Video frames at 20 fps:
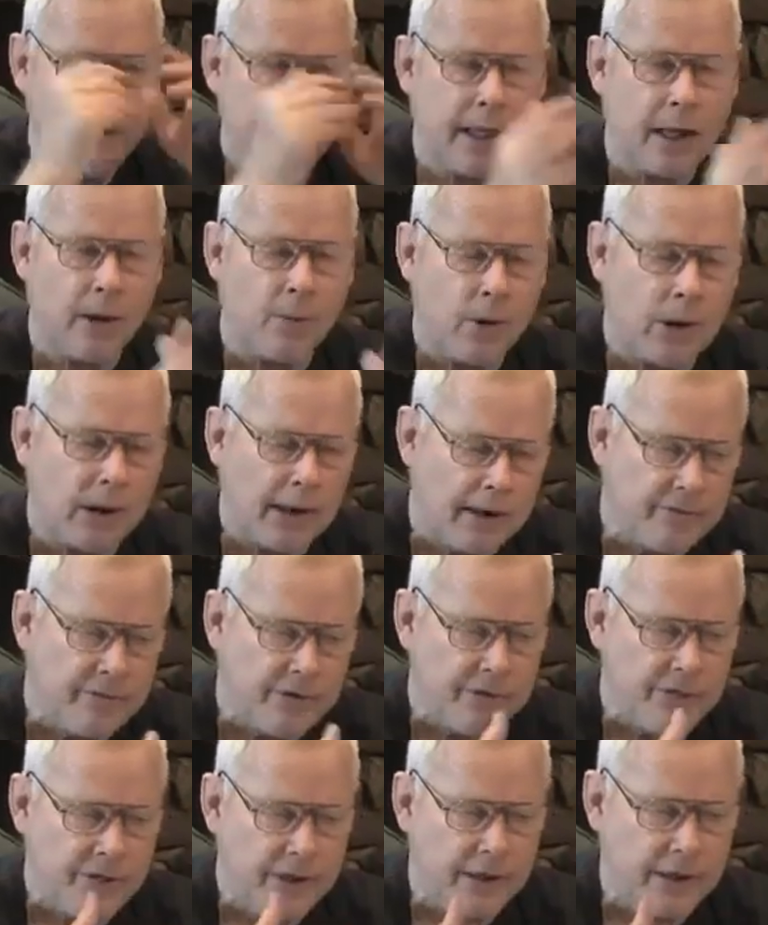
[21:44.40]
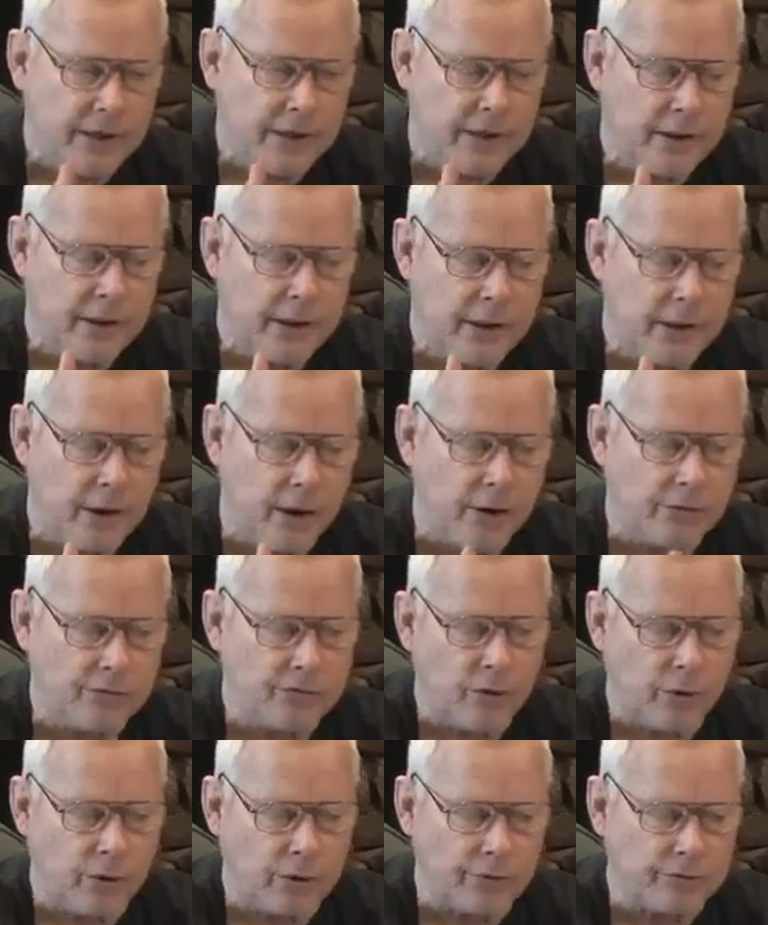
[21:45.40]
Yeah, well, everything in our
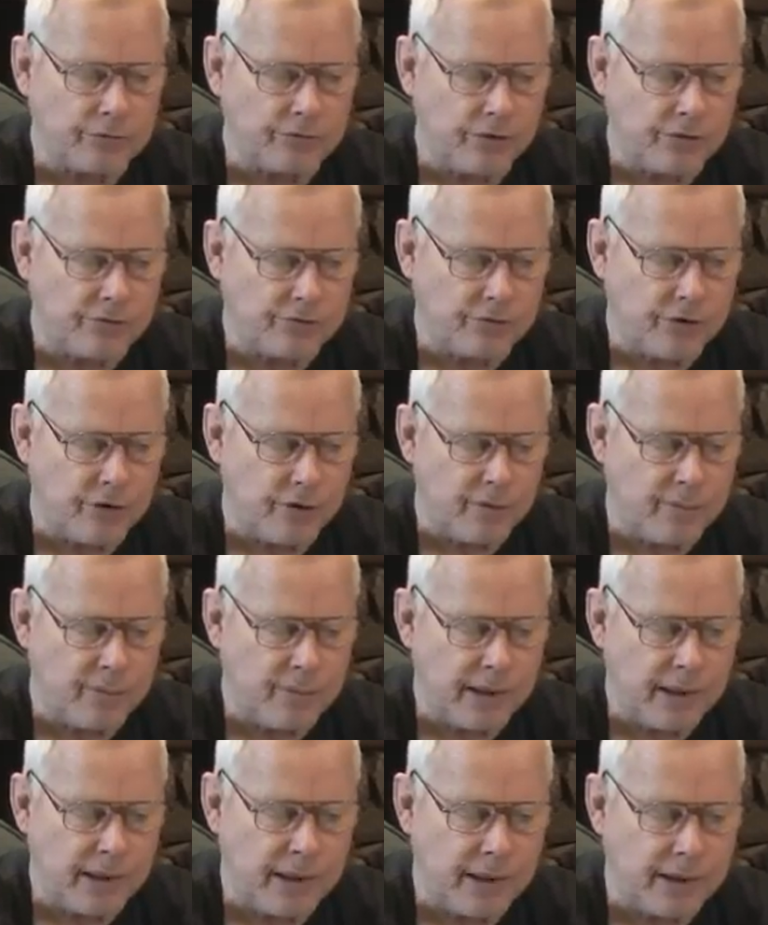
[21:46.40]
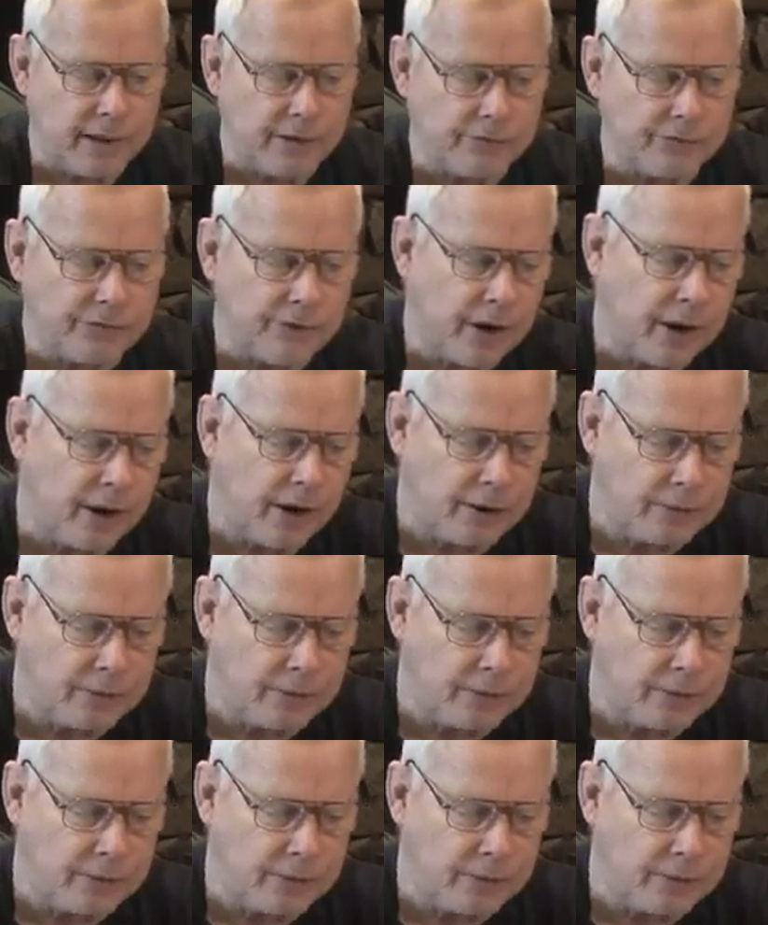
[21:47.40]
solar system is